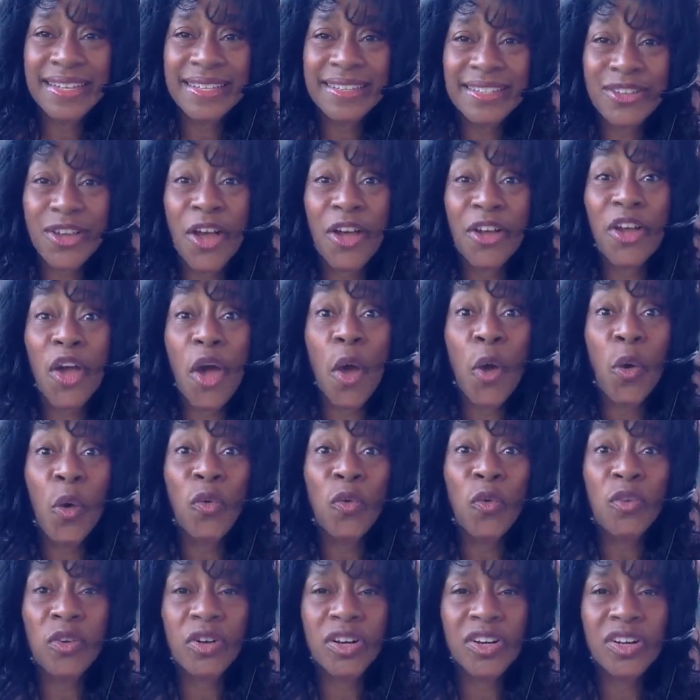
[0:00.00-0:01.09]
talk
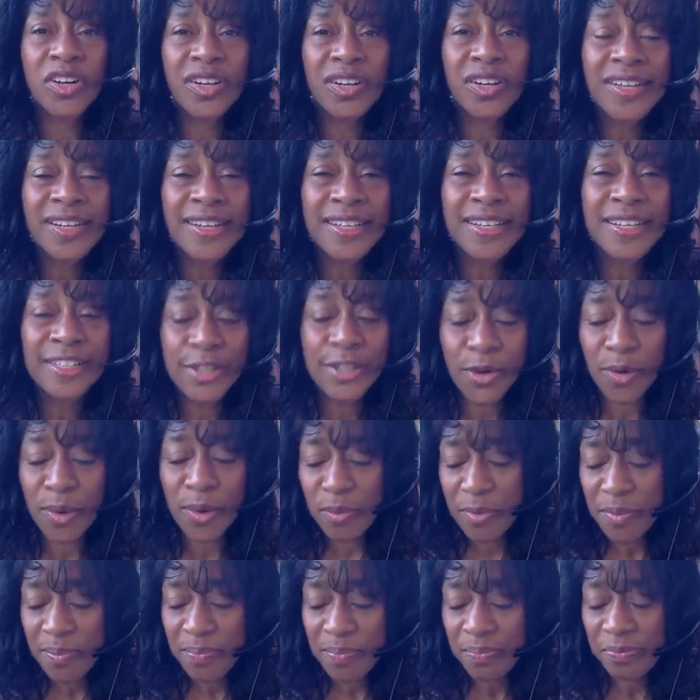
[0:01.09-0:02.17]
over. So
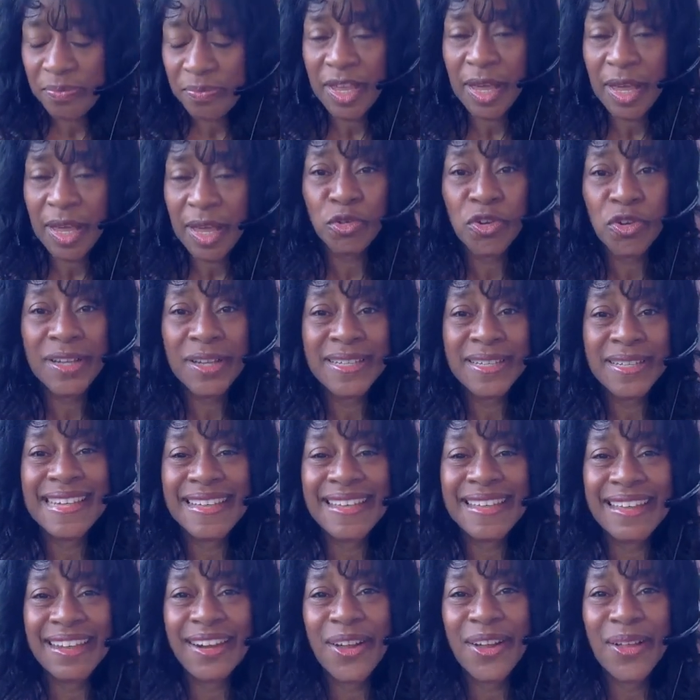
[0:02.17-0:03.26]
I'm trusting
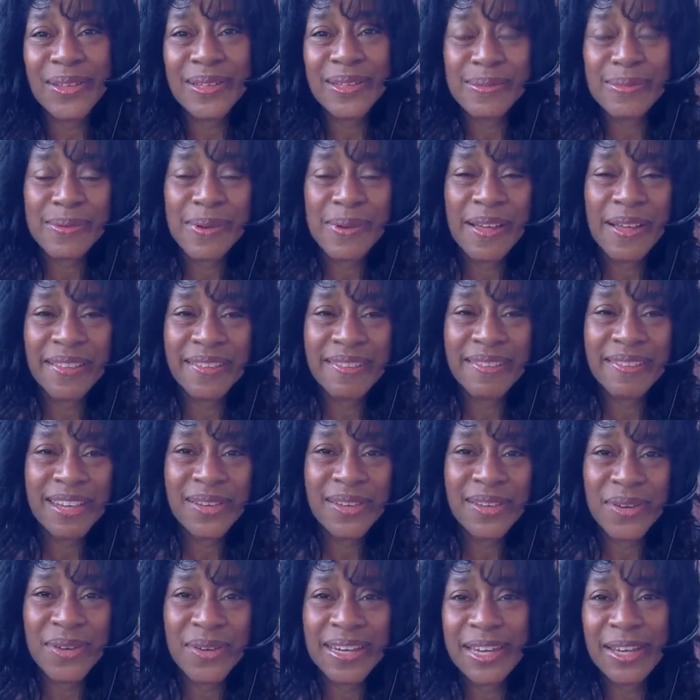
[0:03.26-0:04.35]
that all is well and that
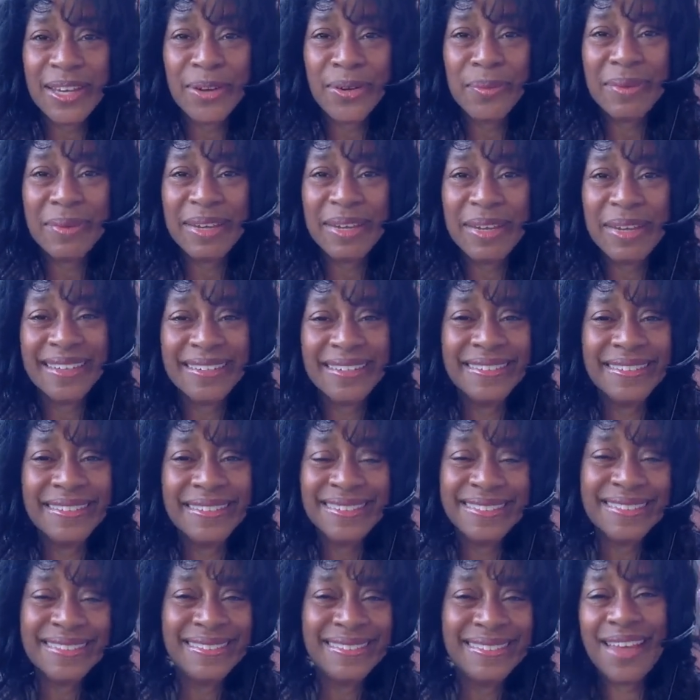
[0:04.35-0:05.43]
you can hear me and
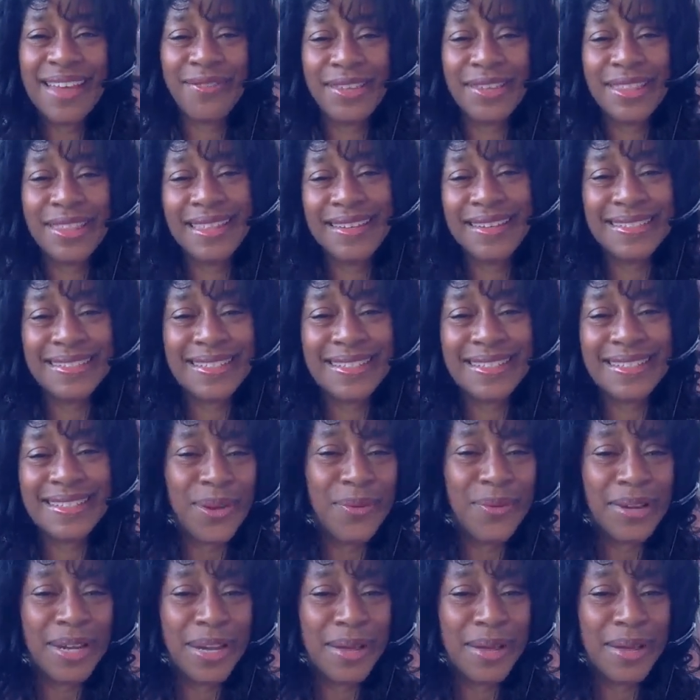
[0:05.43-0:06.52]
everything's
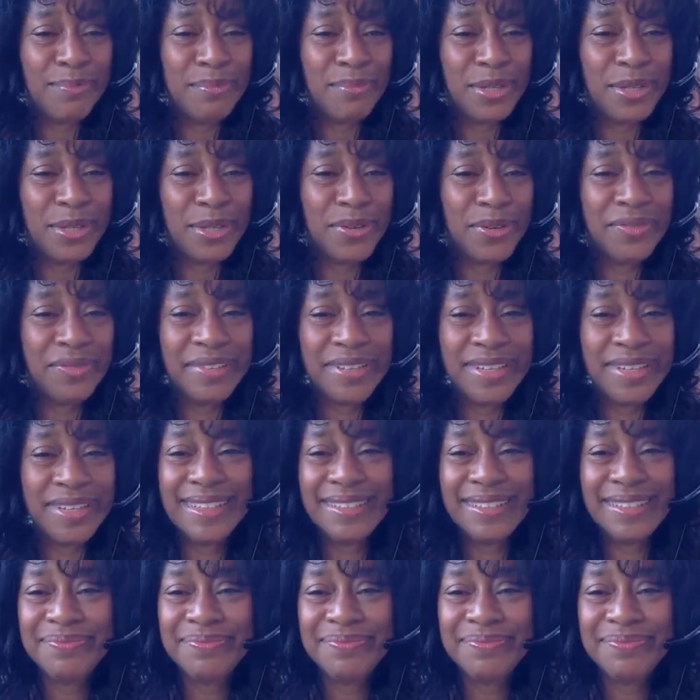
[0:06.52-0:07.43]
showing up beautifully.